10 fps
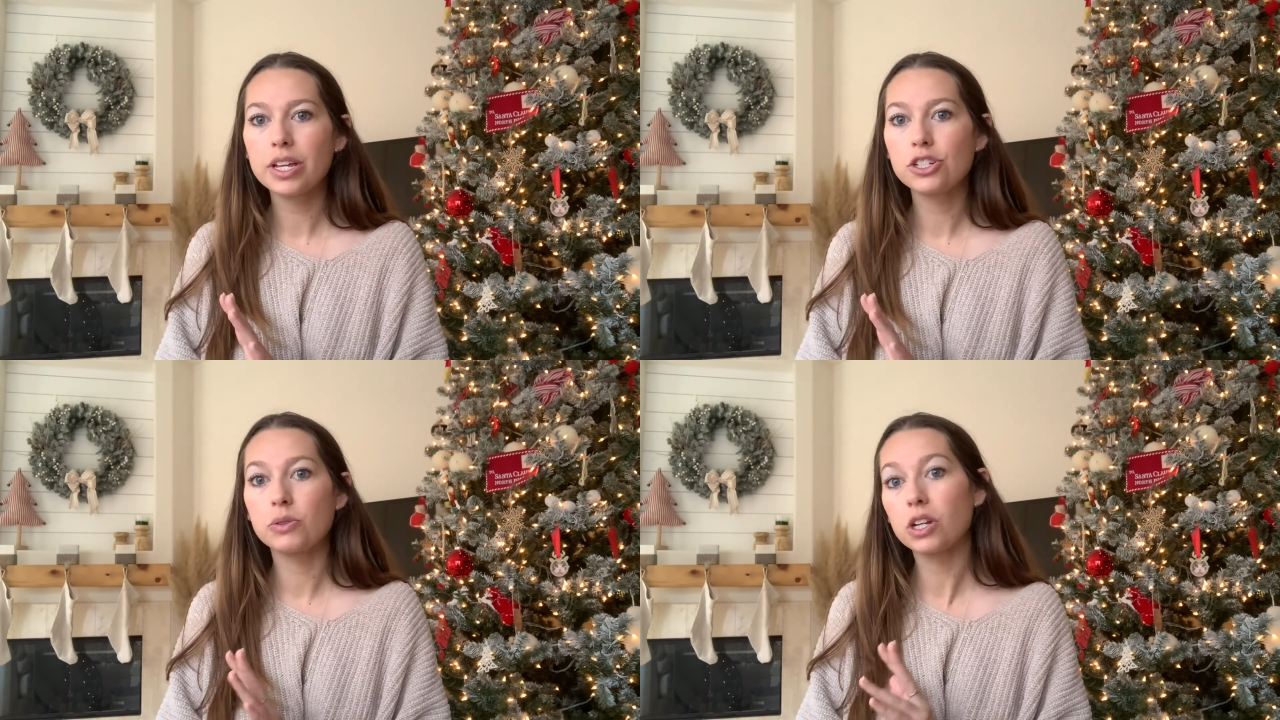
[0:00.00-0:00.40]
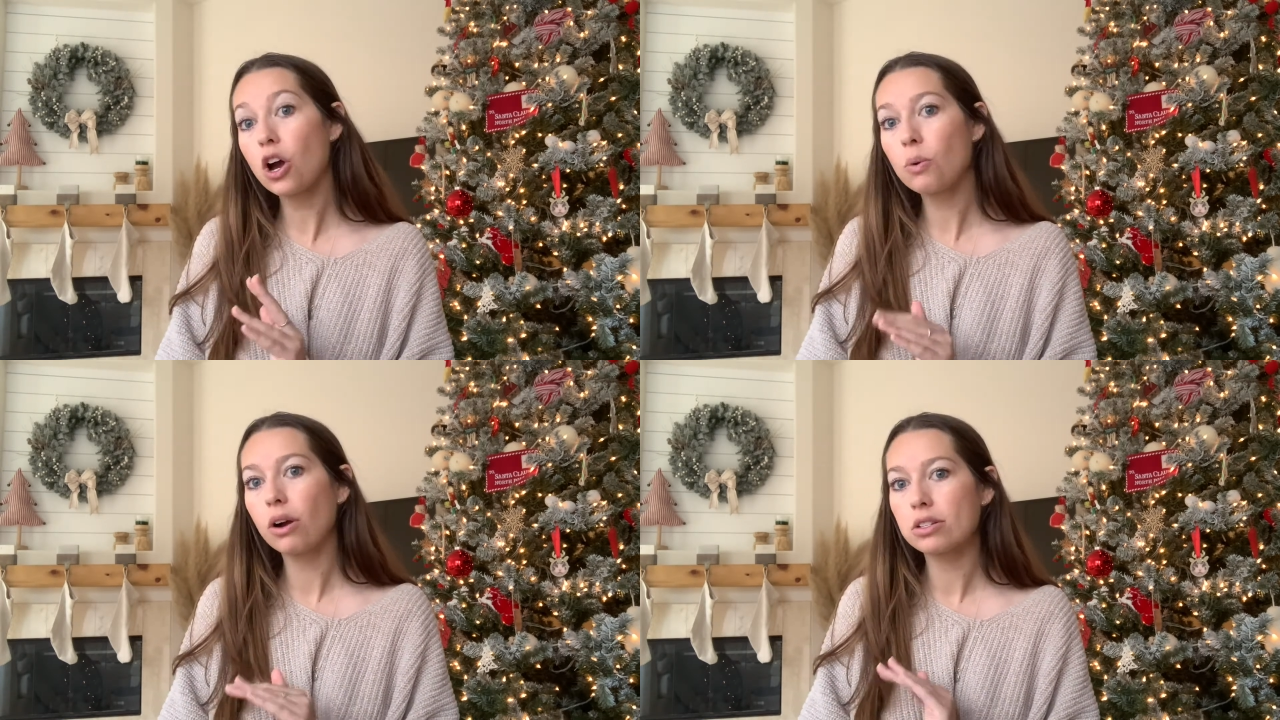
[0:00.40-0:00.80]
She was like, oh,
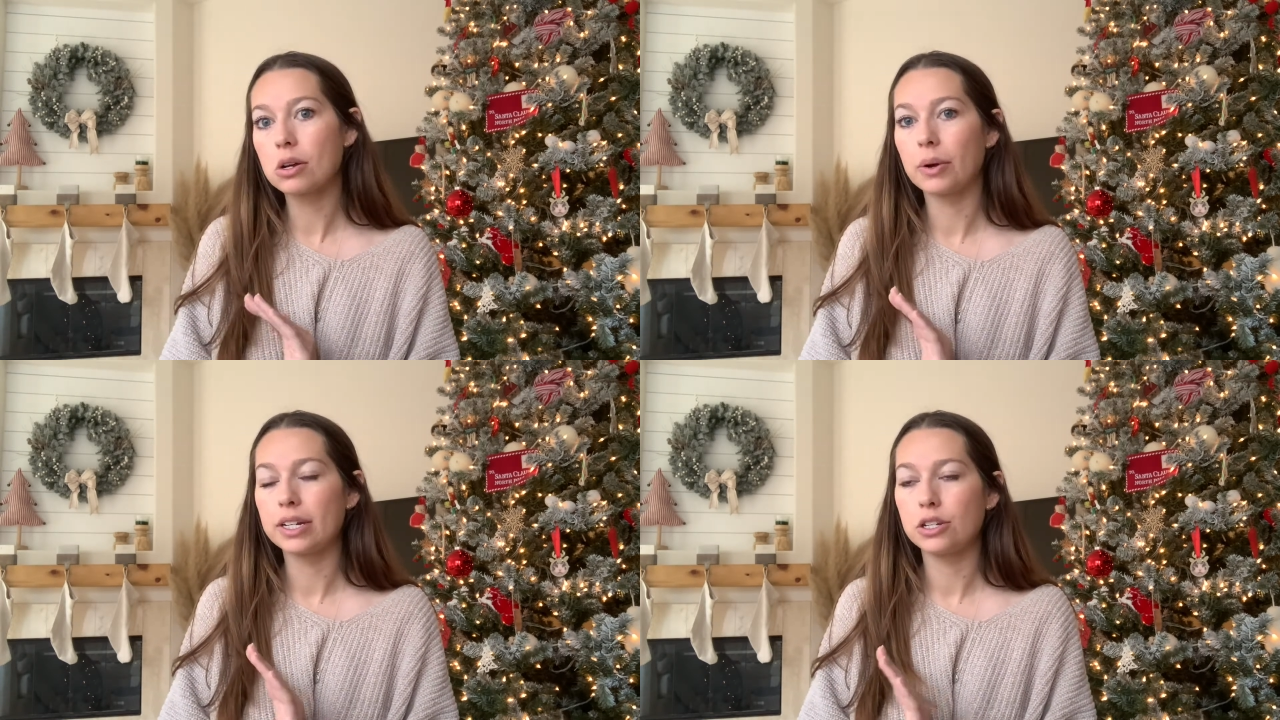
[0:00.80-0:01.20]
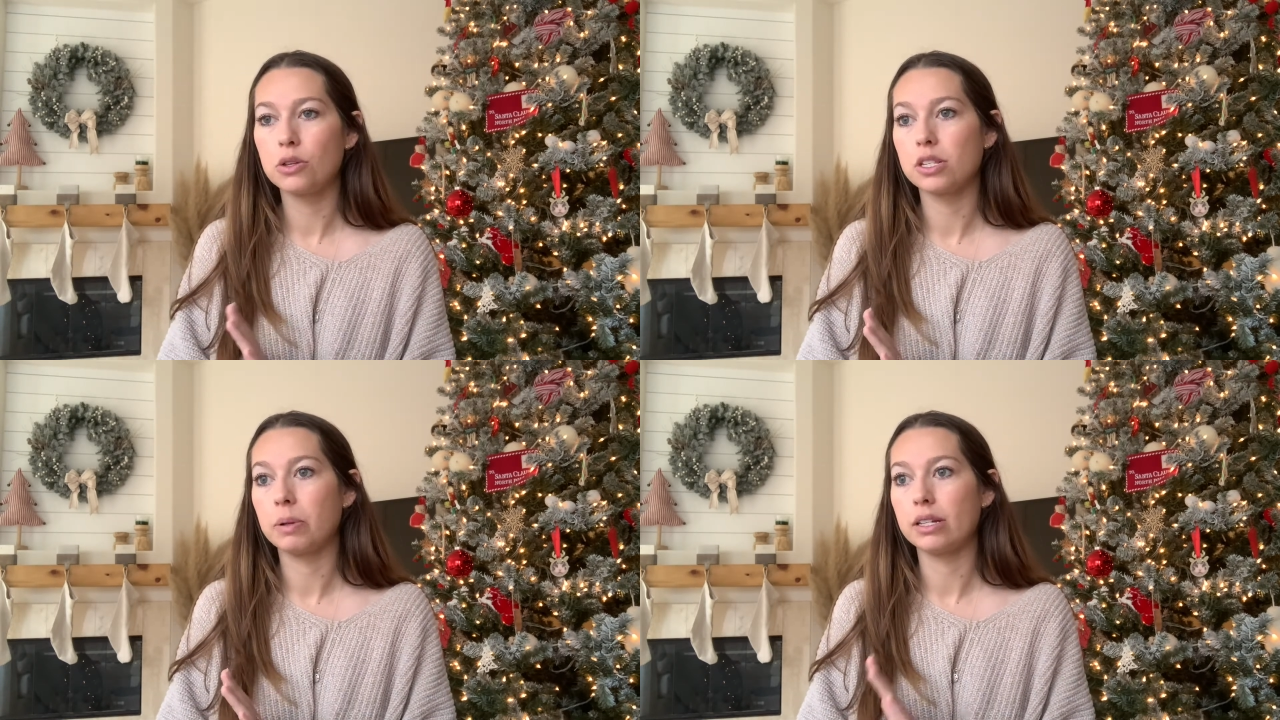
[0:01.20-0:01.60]
we're also going to
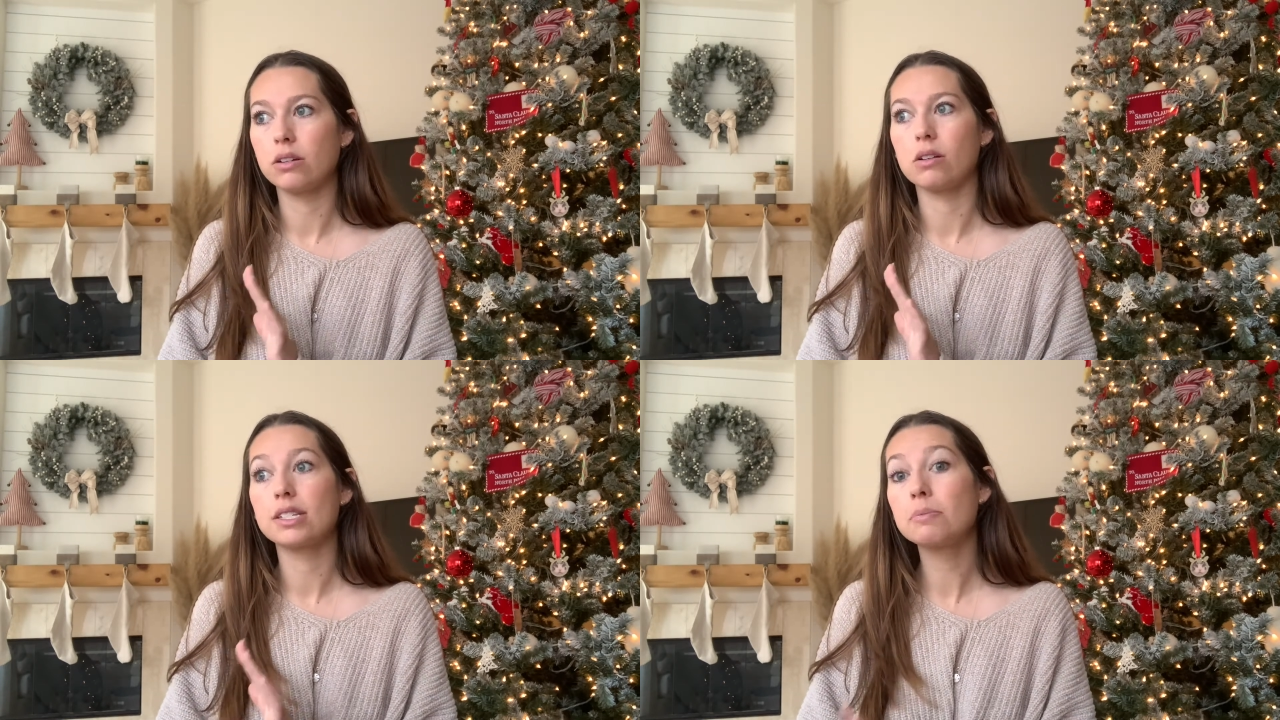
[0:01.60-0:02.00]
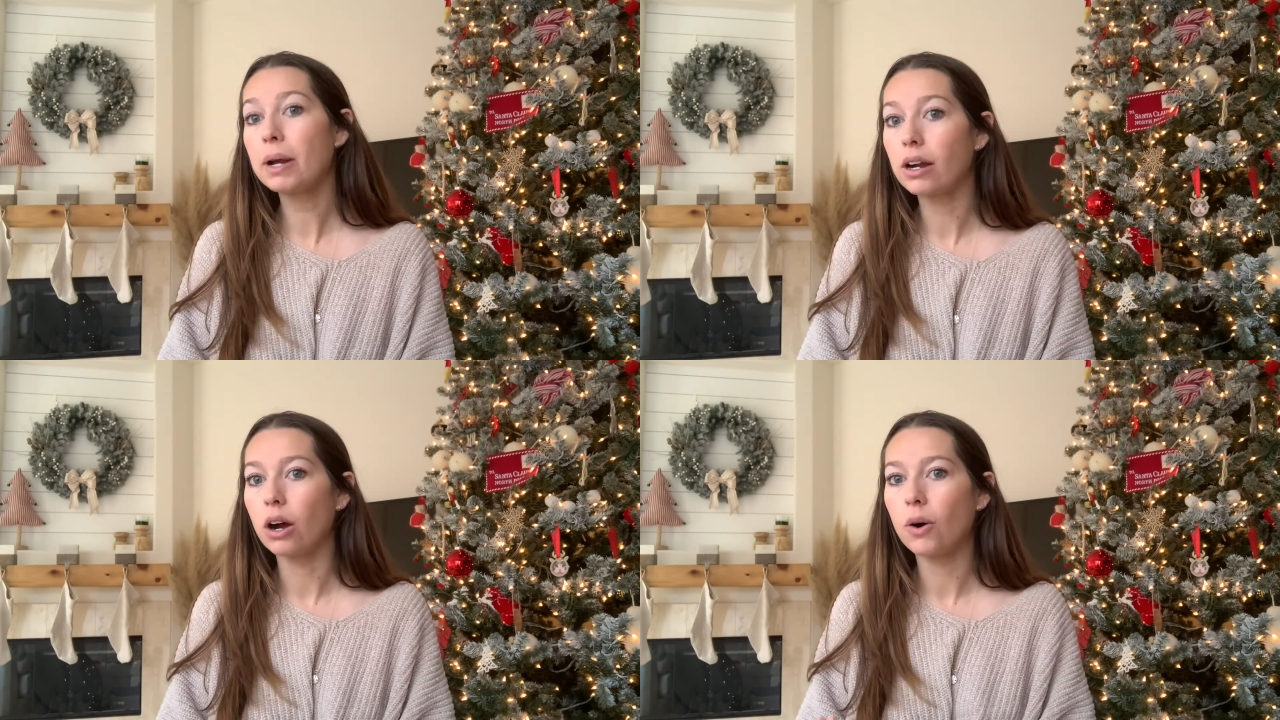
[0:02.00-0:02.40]
this place called
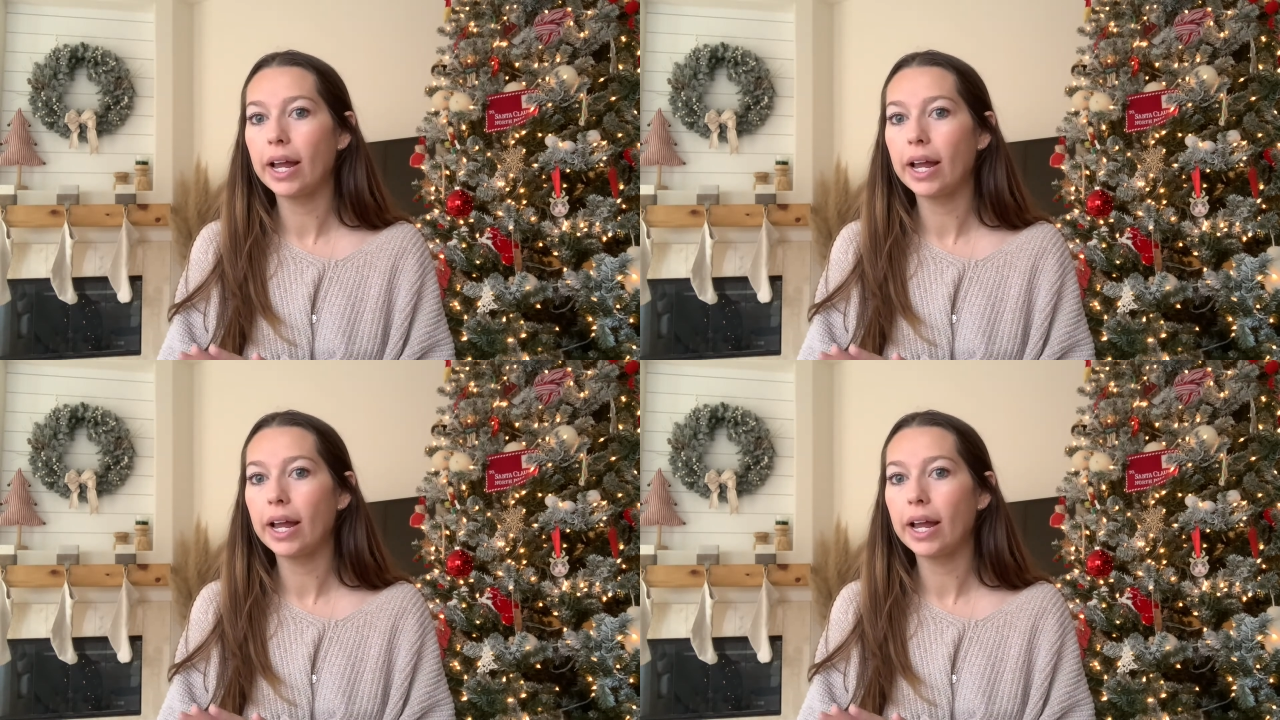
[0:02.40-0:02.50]
Sparrow.